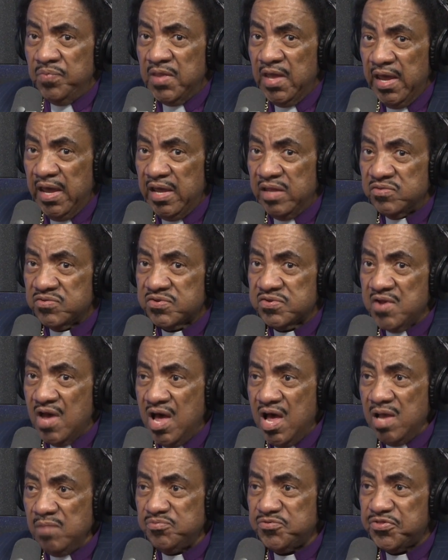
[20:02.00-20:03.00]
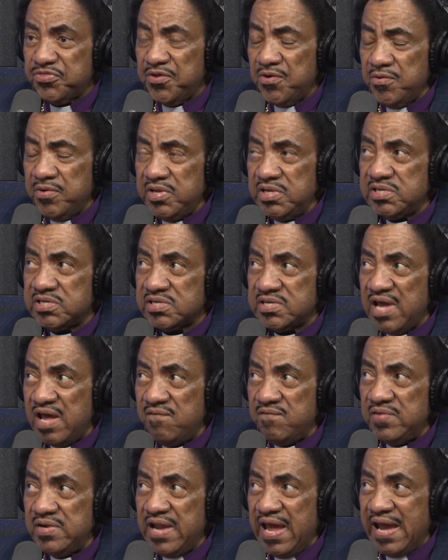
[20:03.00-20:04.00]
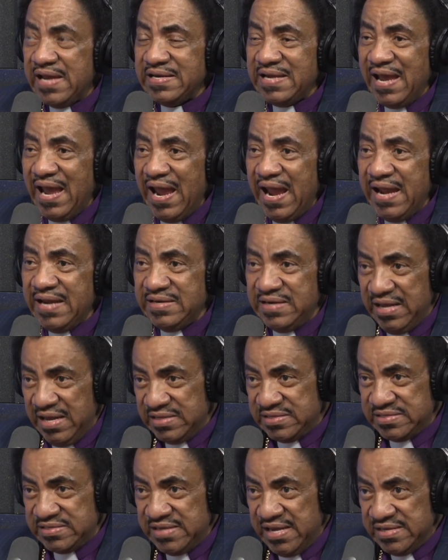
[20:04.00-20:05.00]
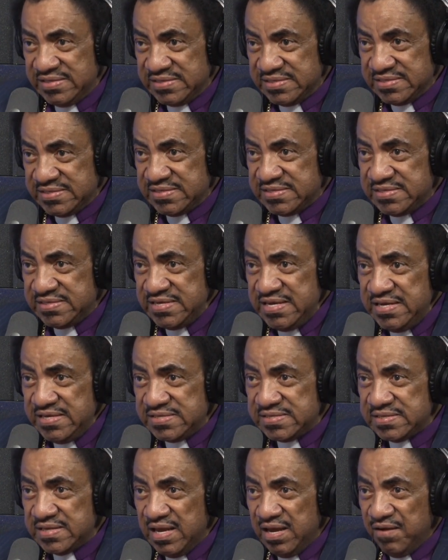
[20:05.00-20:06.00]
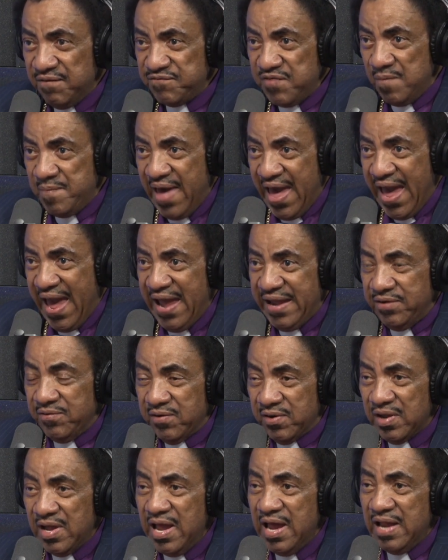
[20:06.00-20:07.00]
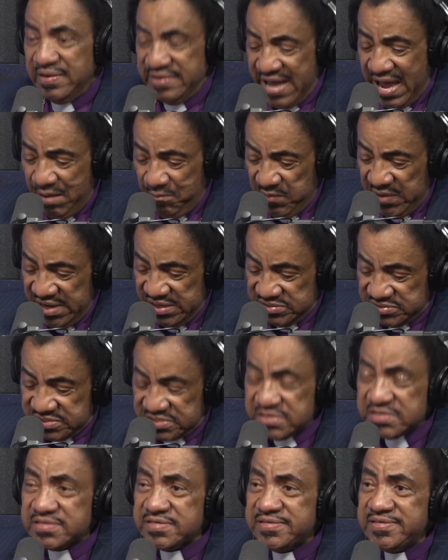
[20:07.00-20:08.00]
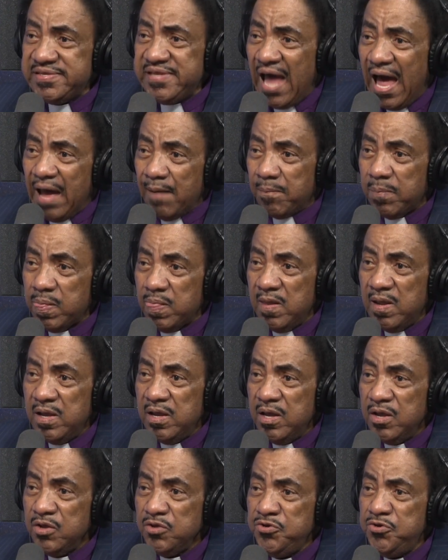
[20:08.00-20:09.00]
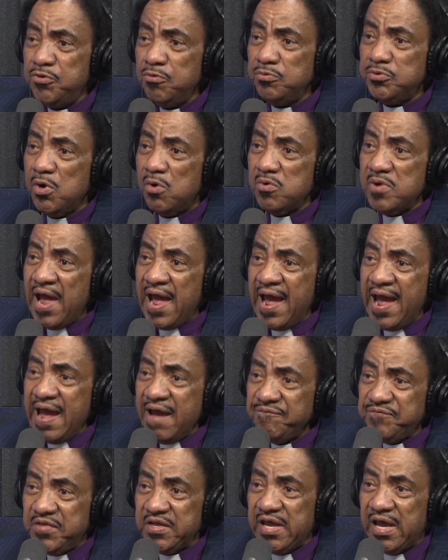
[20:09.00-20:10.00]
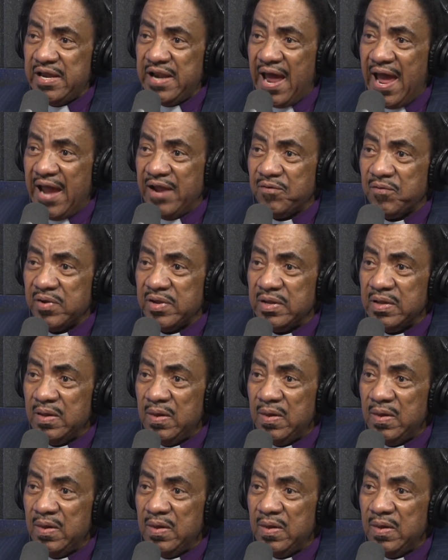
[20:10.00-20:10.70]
In Psalms 37:8, it says, cease from anger. That means stop. You don't have to get angry.